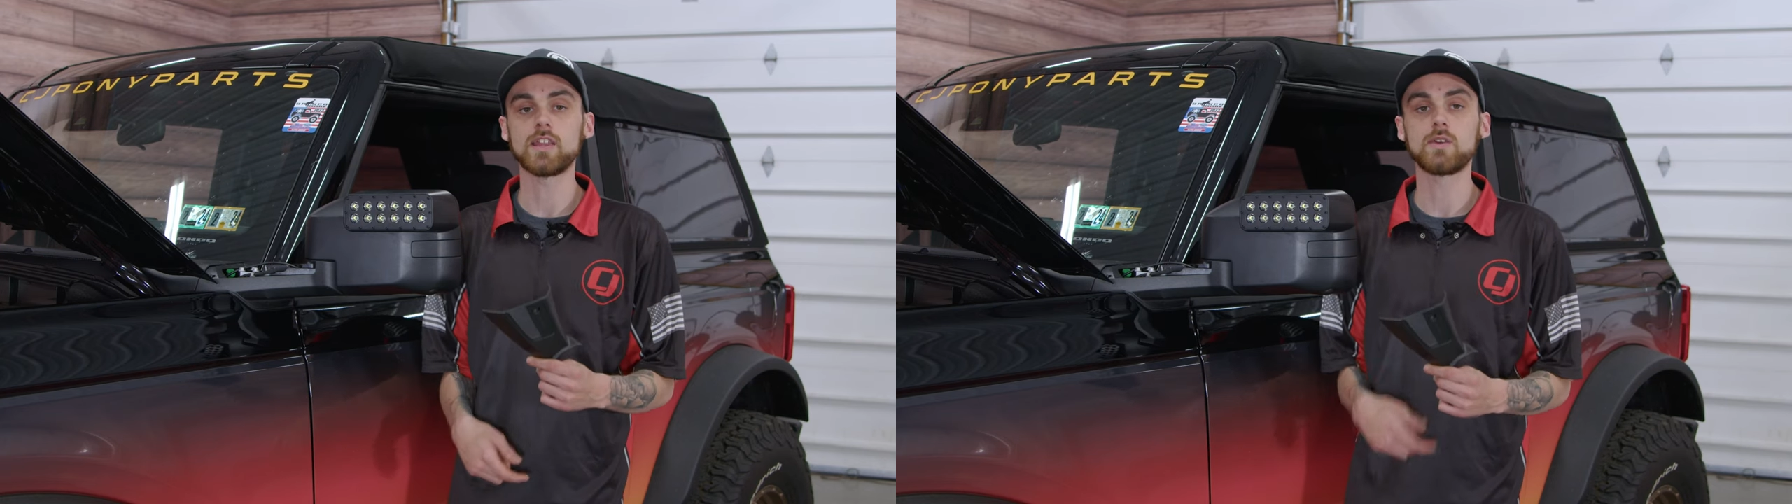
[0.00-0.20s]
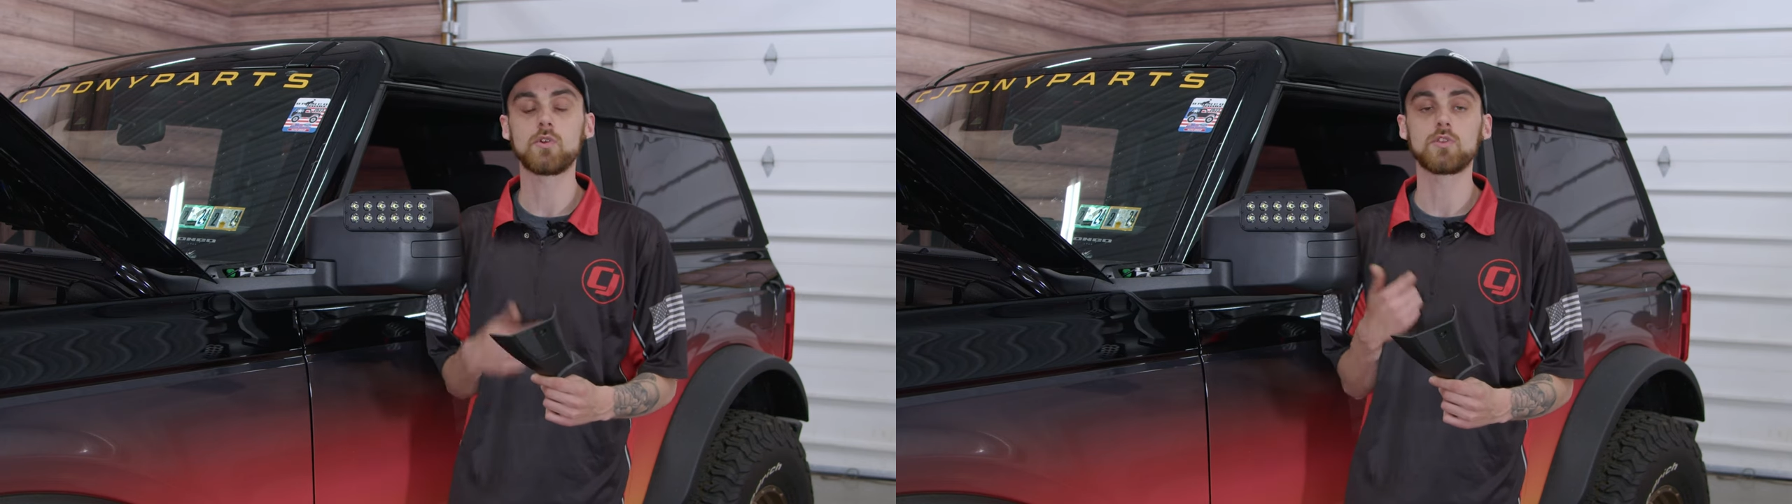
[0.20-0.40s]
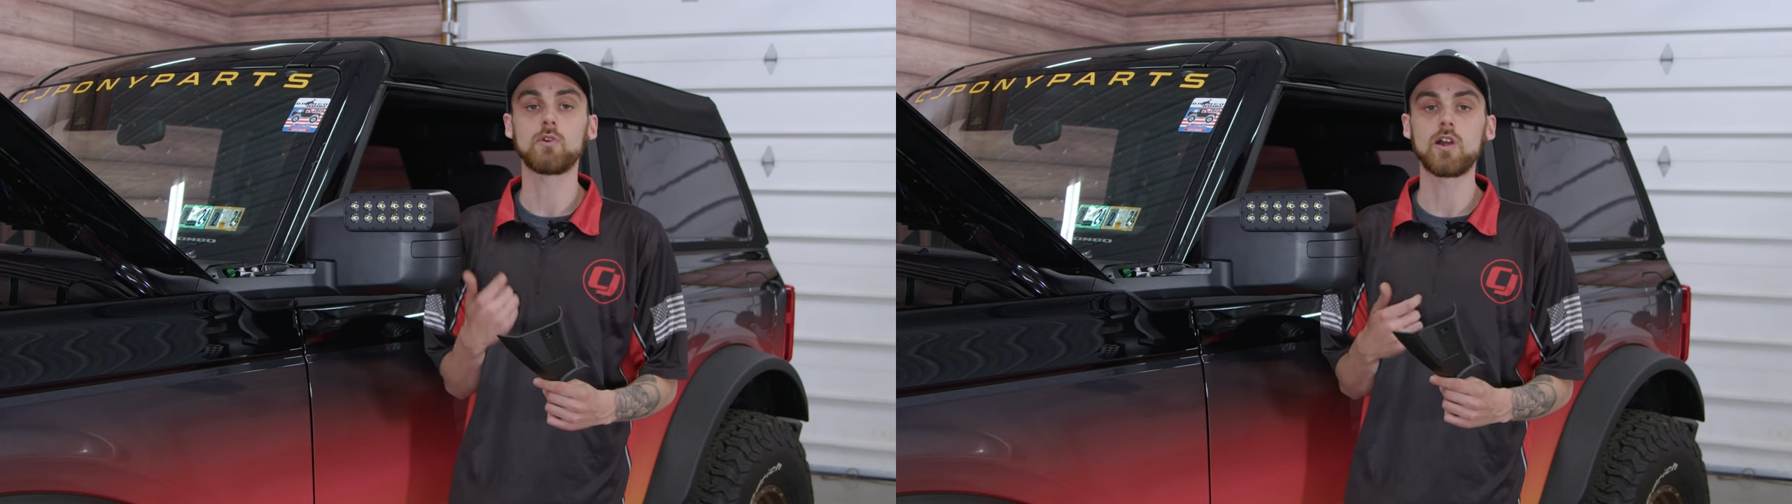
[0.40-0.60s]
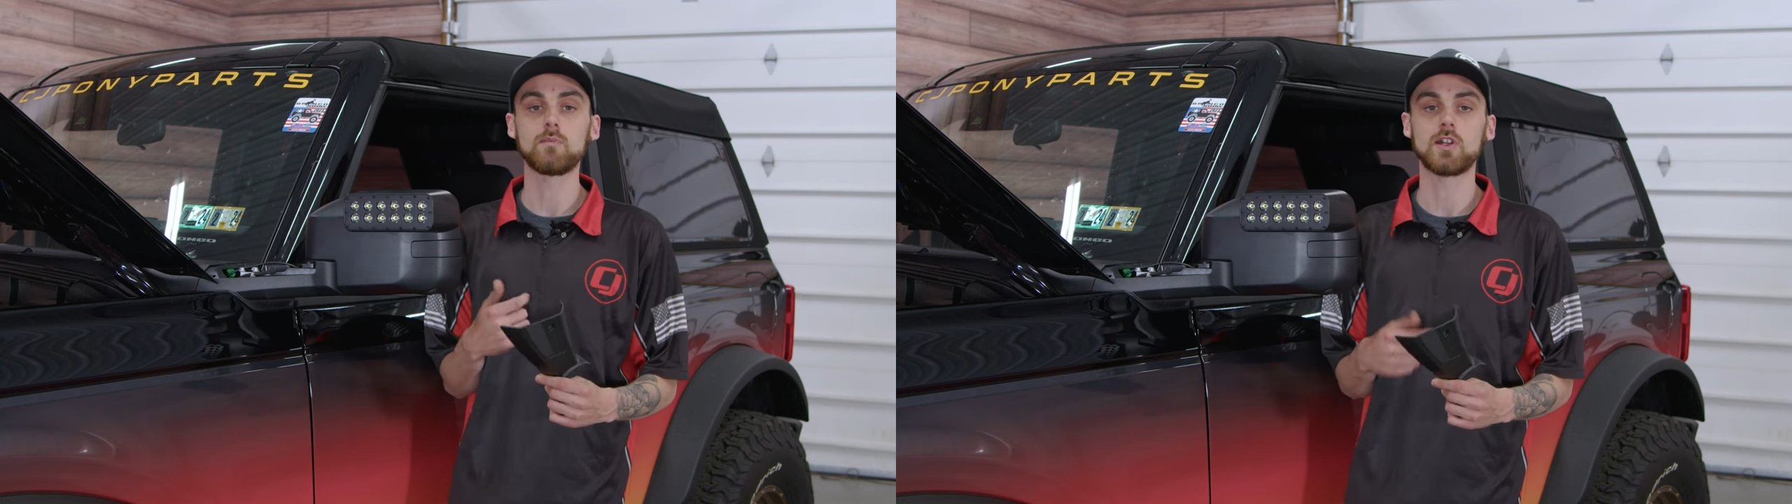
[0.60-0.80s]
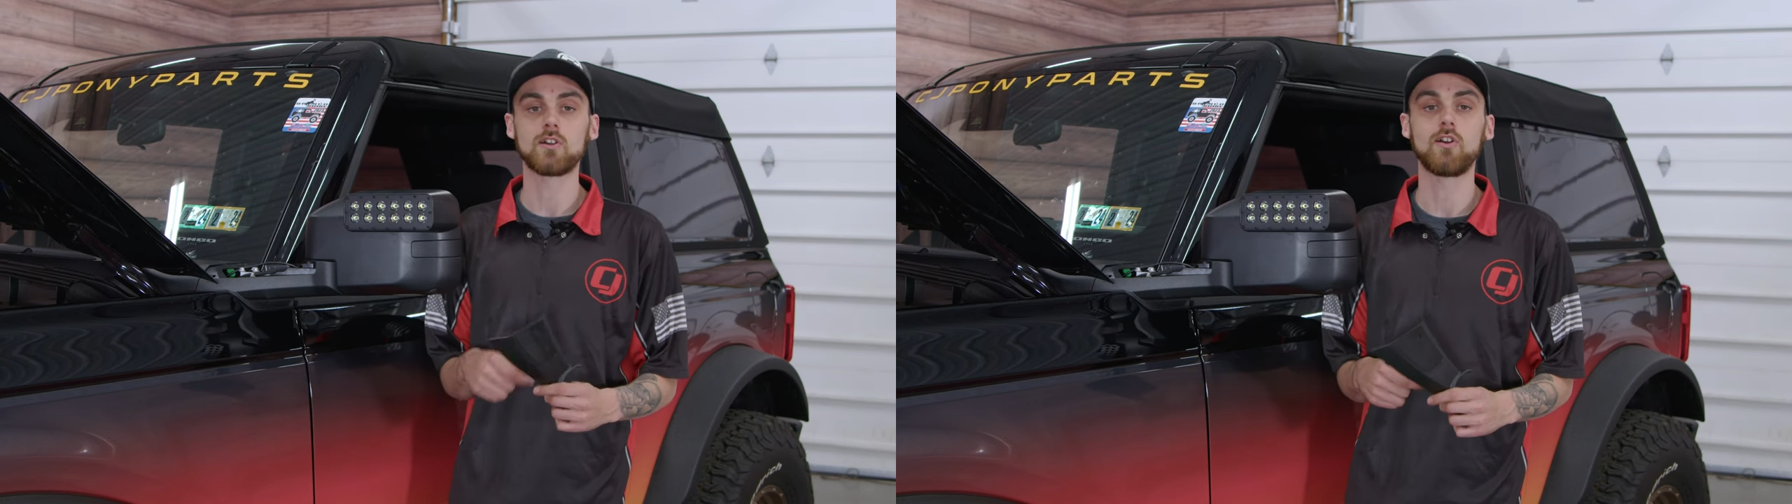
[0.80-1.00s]
and then we'll throw our
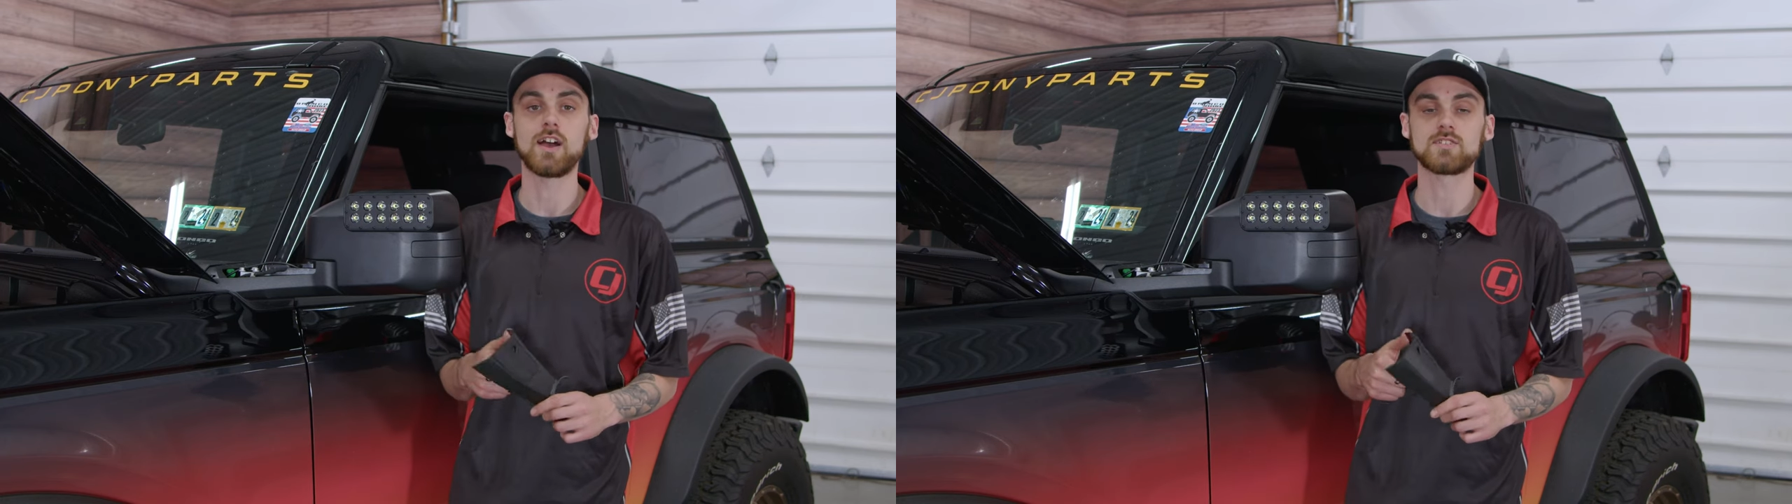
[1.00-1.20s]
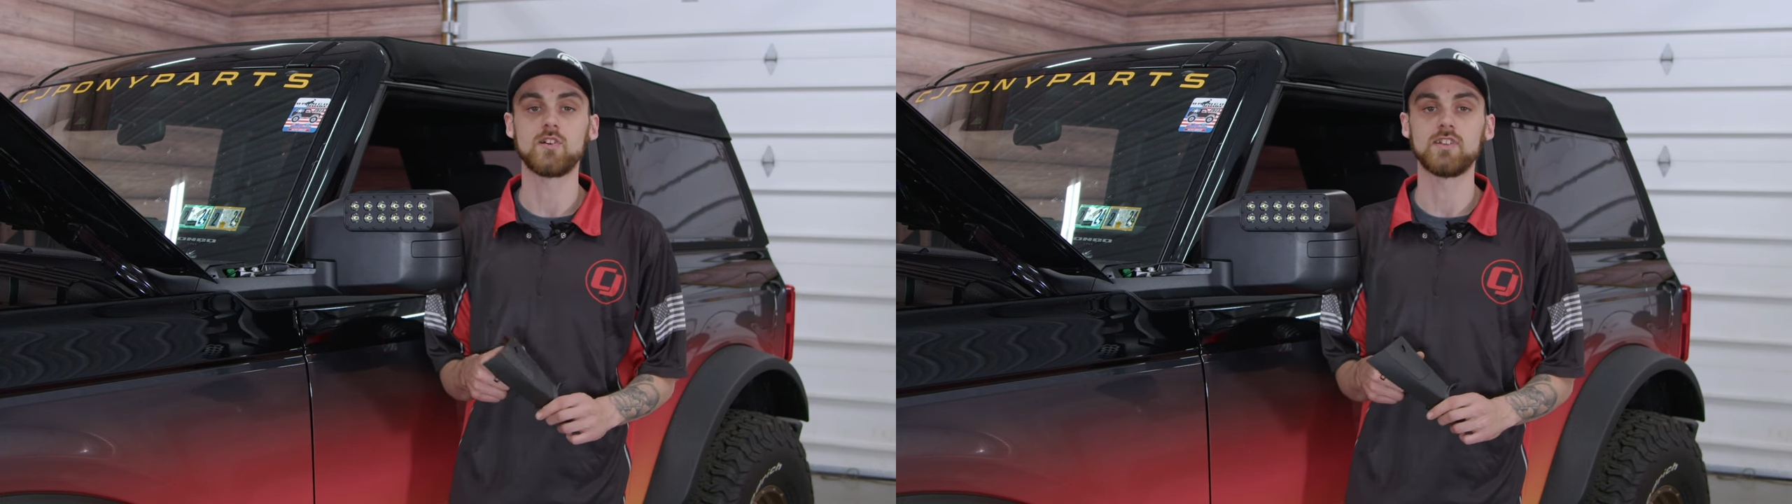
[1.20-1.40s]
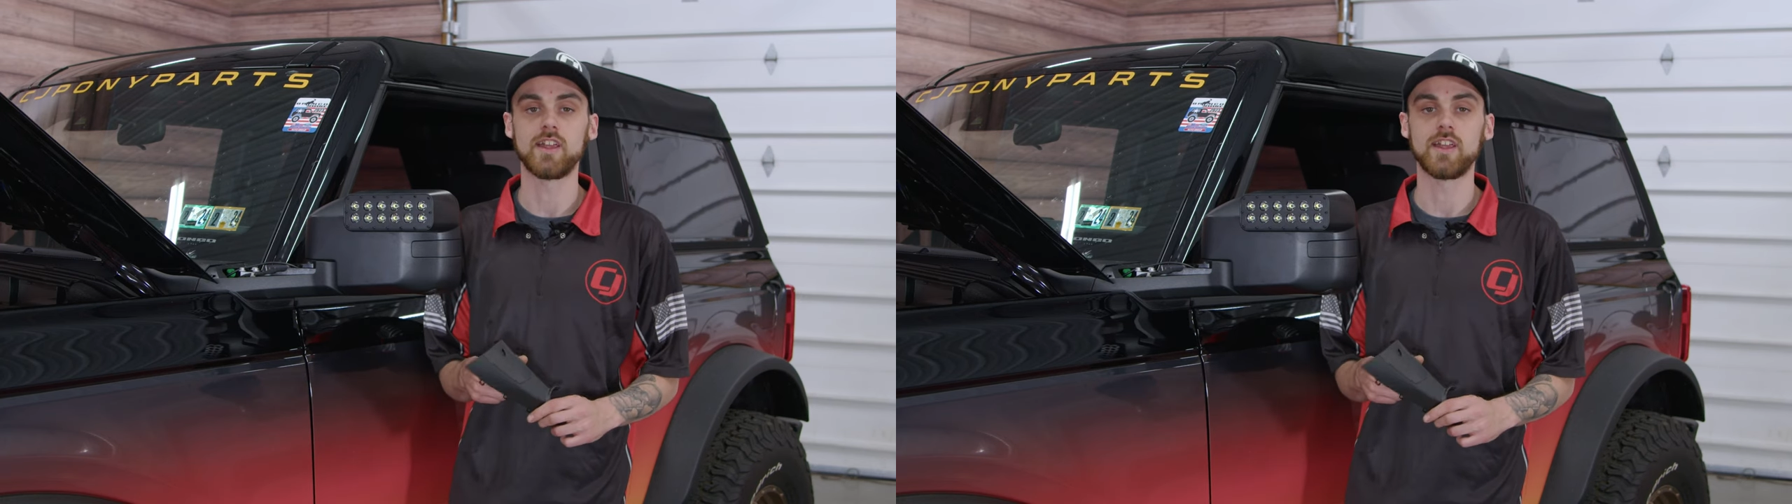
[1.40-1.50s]
mirror glass on